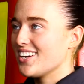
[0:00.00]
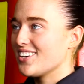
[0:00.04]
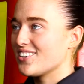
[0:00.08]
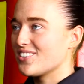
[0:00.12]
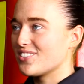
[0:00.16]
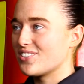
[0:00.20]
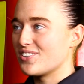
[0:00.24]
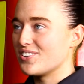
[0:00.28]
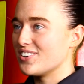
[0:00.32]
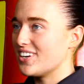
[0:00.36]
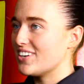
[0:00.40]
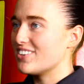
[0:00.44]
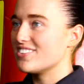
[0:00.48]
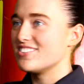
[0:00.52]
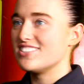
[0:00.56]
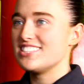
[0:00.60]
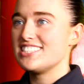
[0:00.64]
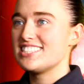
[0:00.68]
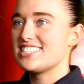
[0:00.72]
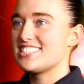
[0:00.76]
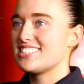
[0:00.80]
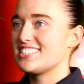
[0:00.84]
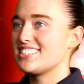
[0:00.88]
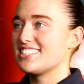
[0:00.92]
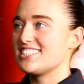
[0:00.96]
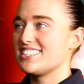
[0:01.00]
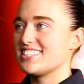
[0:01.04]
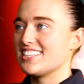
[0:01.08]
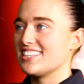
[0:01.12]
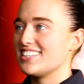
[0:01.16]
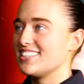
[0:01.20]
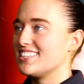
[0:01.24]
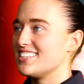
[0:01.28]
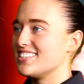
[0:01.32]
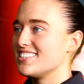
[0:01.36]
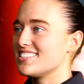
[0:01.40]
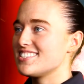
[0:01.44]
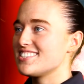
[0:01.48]
going to
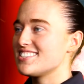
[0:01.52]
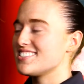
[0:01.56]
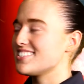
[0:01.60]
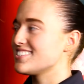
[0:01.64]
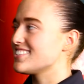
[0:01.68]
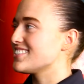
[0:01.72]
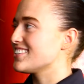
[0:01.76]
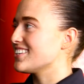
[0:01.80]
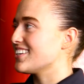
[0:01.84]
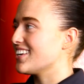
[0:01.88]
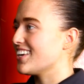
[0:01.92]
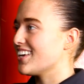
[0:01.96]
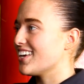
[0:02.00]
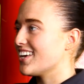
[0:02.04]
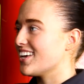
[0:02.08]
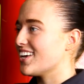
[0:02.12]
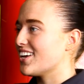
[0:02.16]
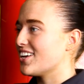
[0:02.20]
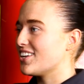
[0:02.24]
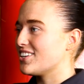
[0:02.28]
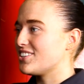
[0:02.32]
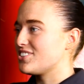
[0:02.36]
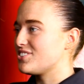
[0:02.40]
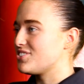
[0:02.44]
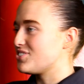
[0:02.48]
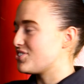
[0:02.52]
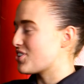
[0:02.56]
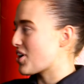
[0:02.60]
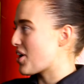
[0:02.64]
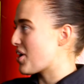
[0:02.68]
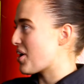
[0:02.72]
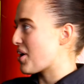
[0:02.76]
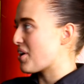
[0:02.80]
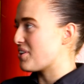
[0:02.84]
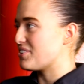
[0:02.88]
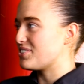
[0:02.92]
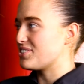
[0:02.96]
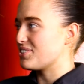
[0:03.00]
incidents,
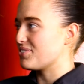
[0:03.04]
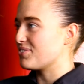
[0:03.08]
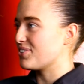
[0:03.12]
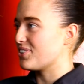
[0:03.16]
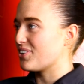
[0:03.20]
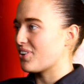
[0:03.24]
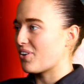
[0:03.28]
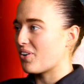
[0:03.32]
doing